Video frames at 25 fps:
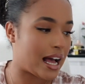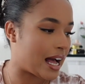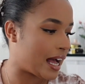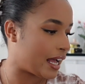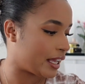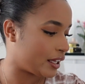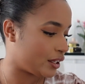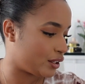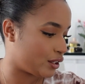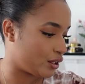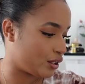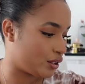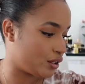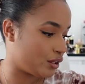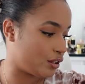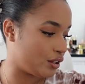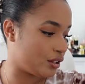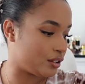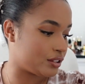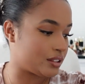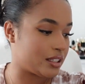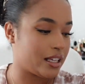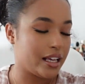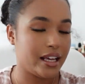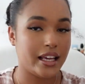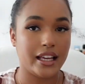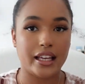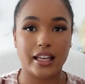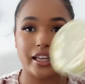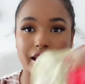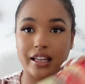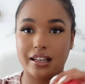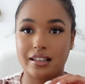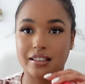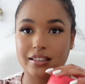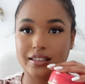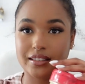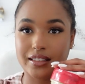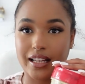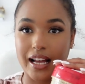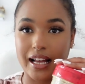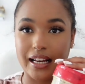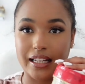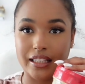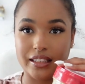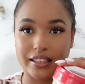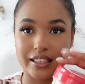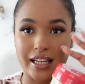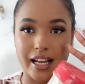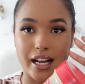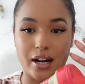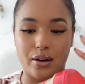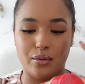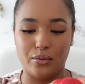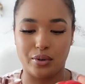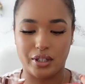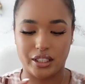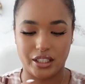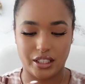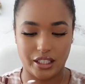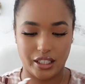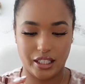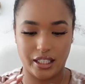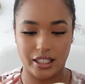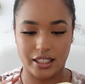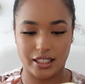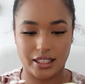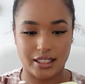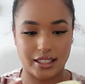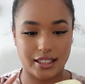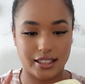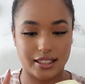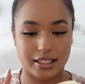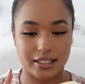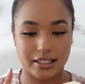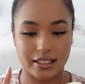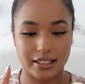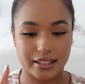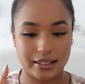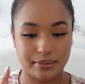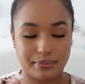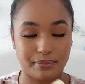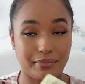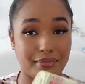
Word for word: I use Eco Styler Gel, which is